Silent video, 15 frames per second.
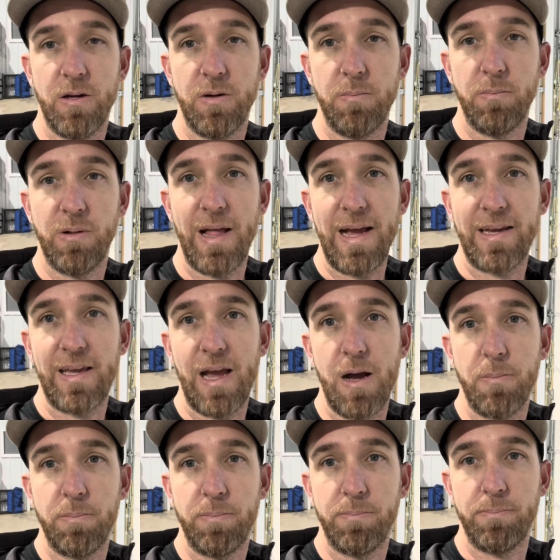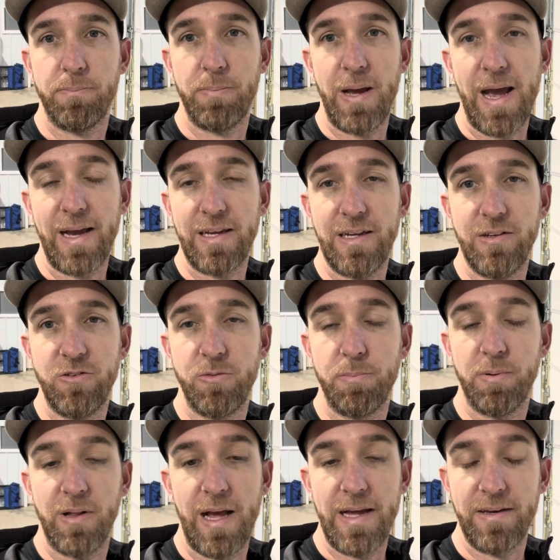blackout package
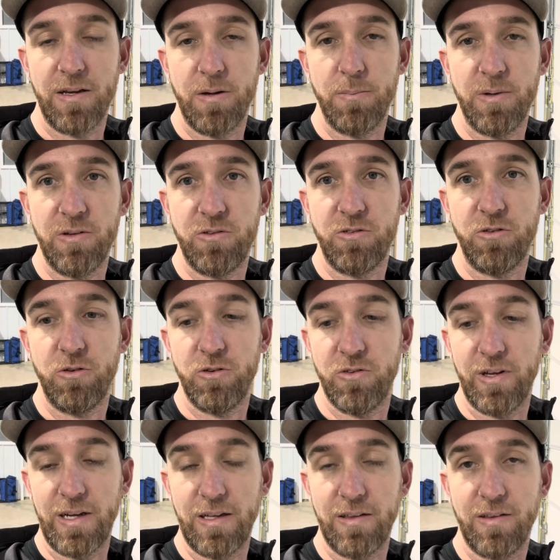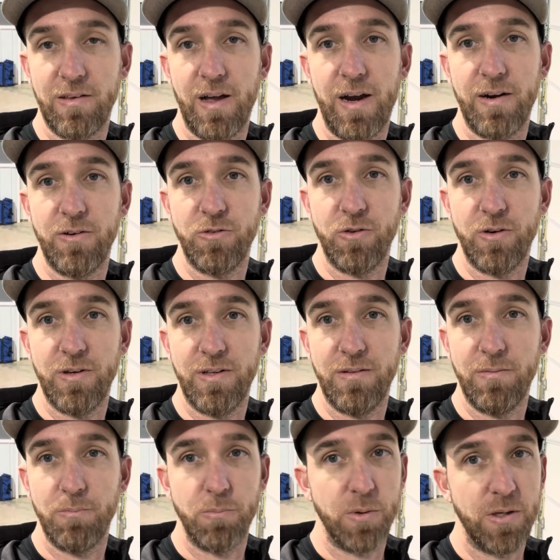Platinum as soon as I get the tires on it,
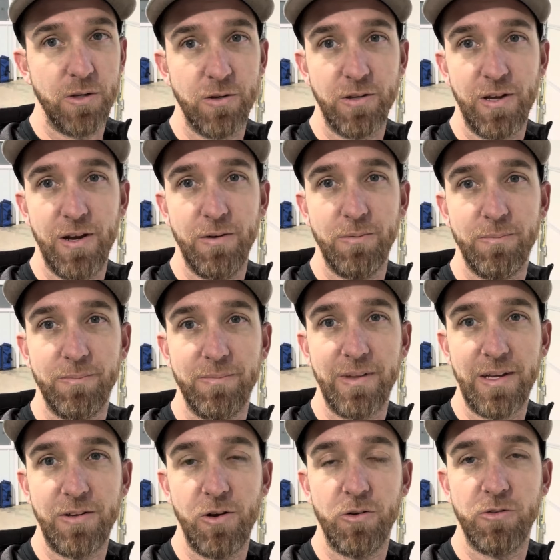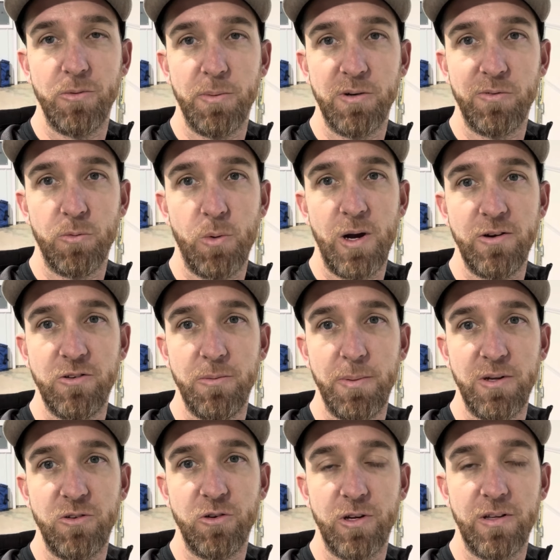and be good to go. Thank you all so much for watching.
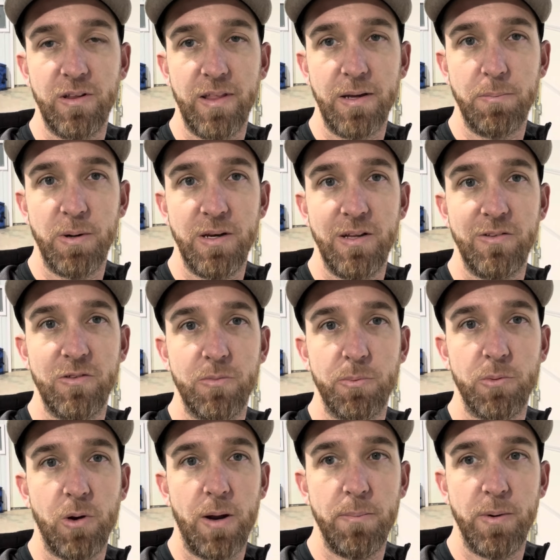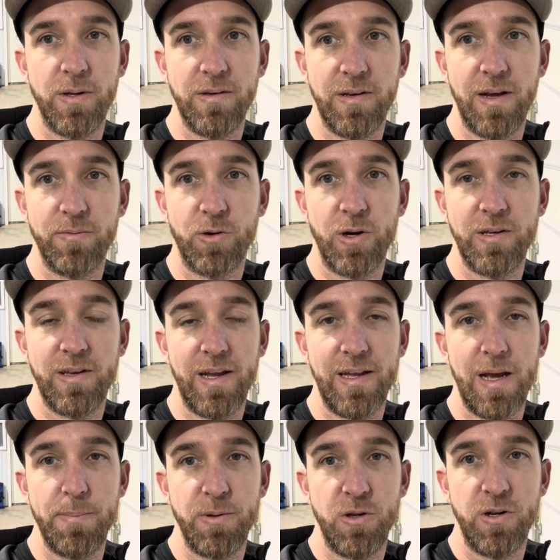Make sure you hit the like button, hit the subscribe button. Have a great day.
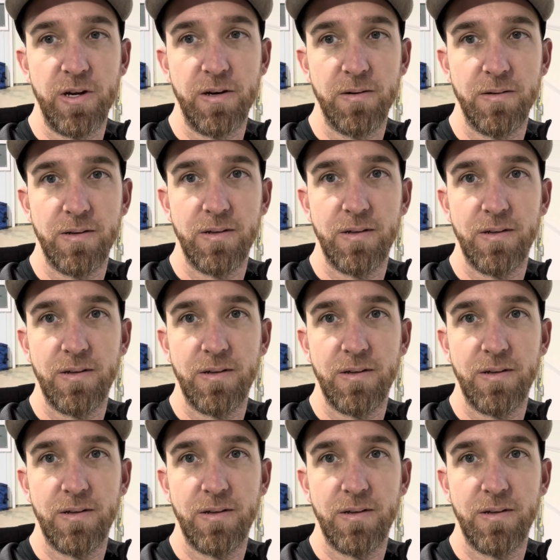Happy New Year.